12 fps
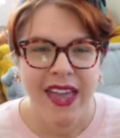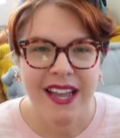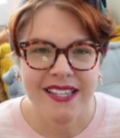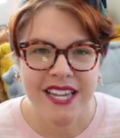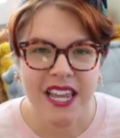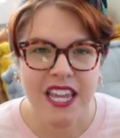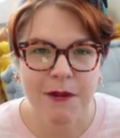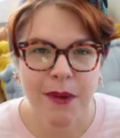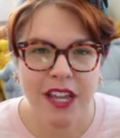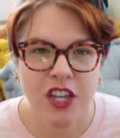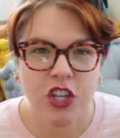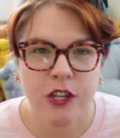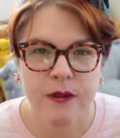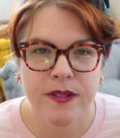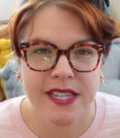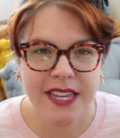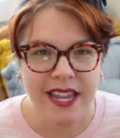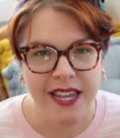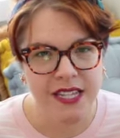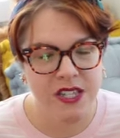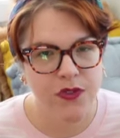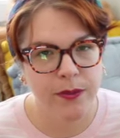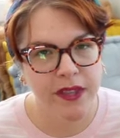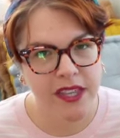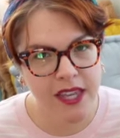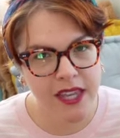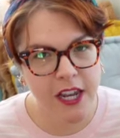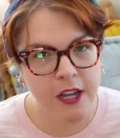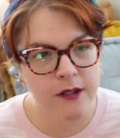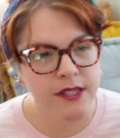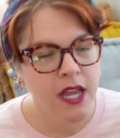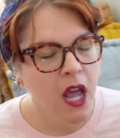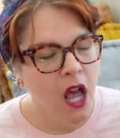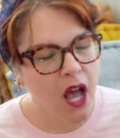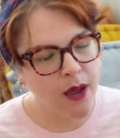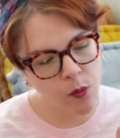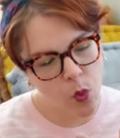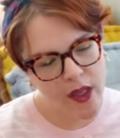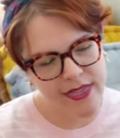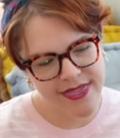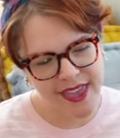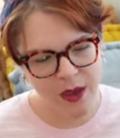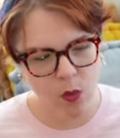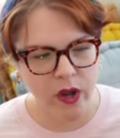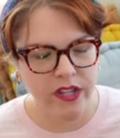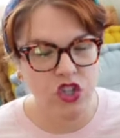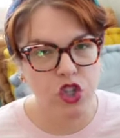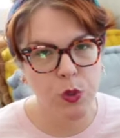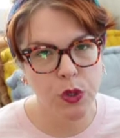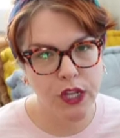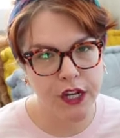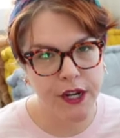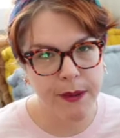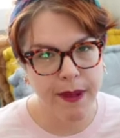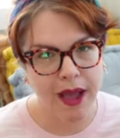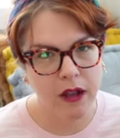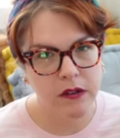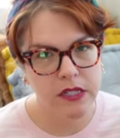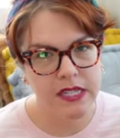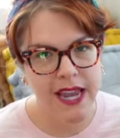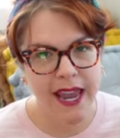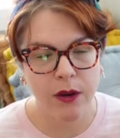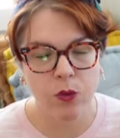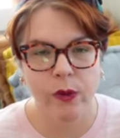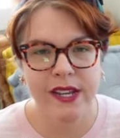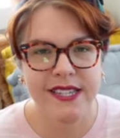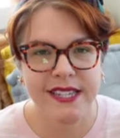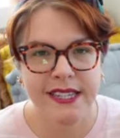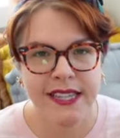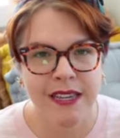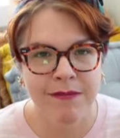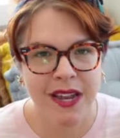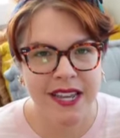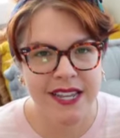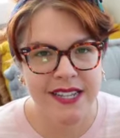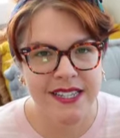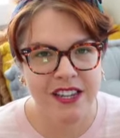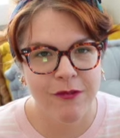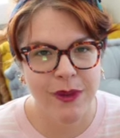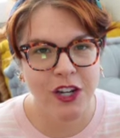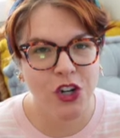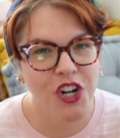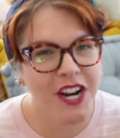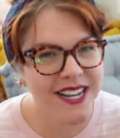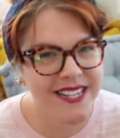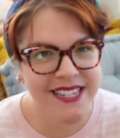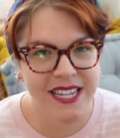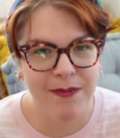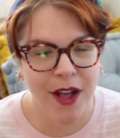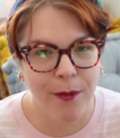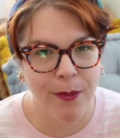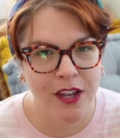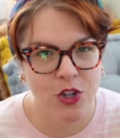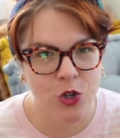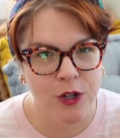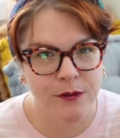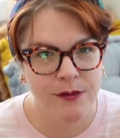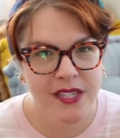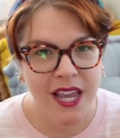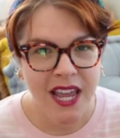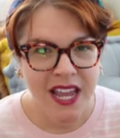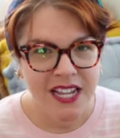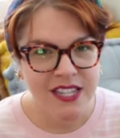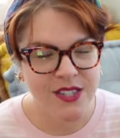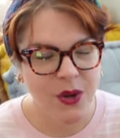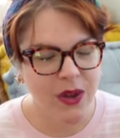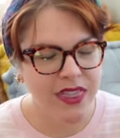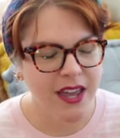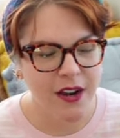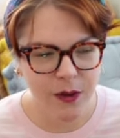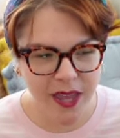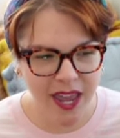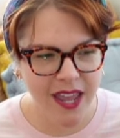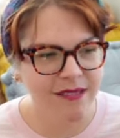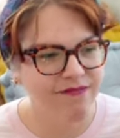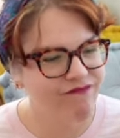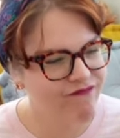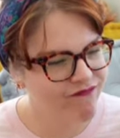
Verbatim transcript: and taking my cues and hints from the kiddos on what they want to learn about. And recently, my kids have been crazy about mushrooms. So I thought, okay,